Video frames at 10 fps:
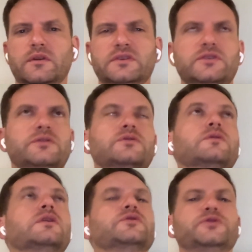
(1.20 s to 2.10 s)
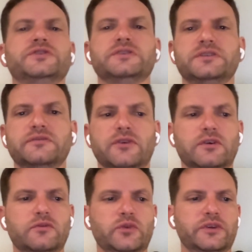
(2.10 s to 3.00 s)
So I was recently
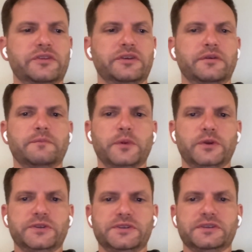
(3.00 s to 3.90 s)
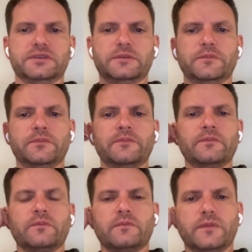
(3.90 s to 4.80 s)
involved with purchasing,
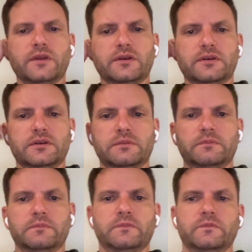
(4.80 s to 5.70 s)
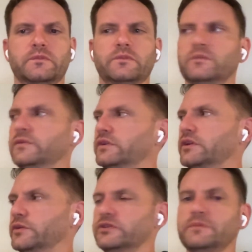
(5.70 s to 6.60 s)
um,
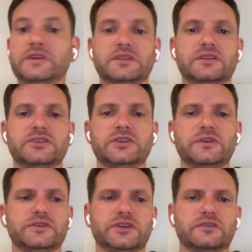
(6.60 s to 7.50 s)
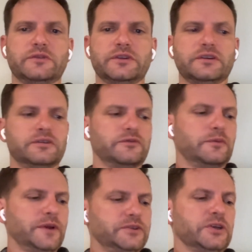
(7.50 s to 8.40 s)
some basic engineering software for
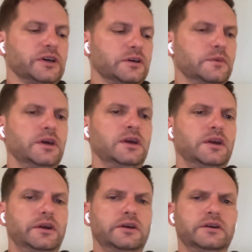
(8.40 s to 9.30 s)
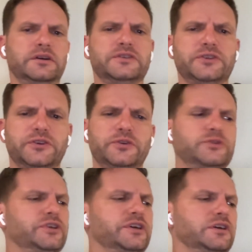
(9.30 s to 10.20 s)
my job. Started a new
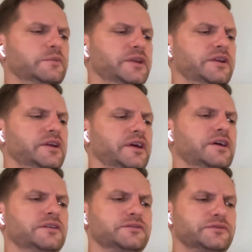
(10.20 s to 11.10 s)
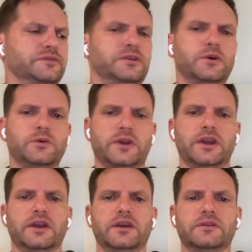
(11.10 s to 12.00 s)
job. They didn't have,
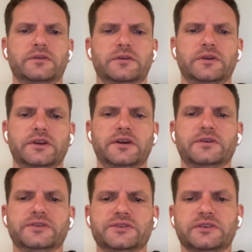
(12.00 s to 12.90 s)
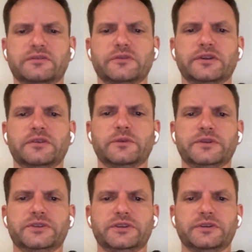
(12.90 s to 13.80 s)
CAD or analysis software,
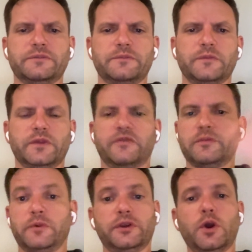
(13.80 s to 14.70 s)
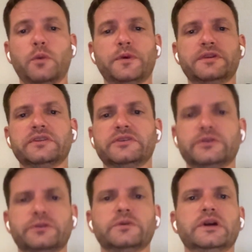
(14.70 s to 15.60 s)
which left it pretty open
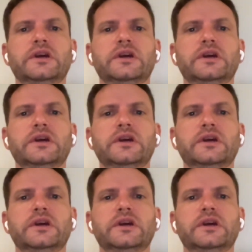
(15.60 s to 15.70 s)
to